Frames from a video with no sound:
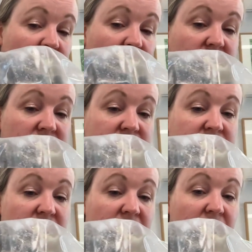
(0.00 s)
And you can just
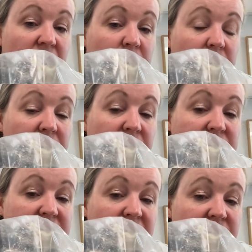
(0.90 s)
take a couple of
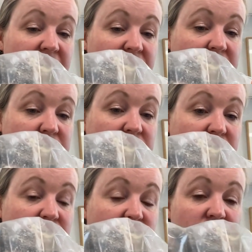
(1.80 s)
those out and add them to
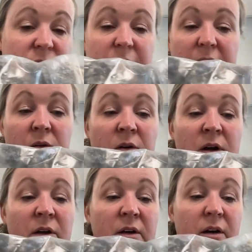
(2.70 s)
your dog's meal
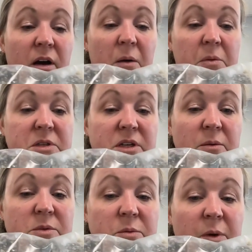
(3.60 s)
a couple of
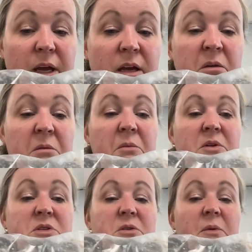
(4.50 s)
times a week,
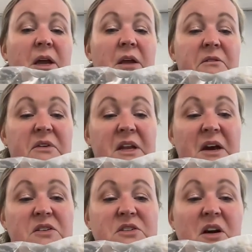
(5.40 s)
once a week. Feed it
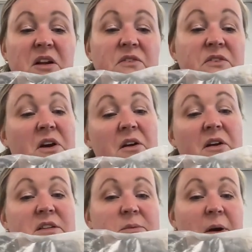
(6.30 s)
outside if you don't
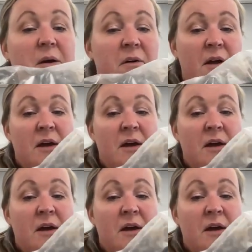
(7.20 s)
like the smell.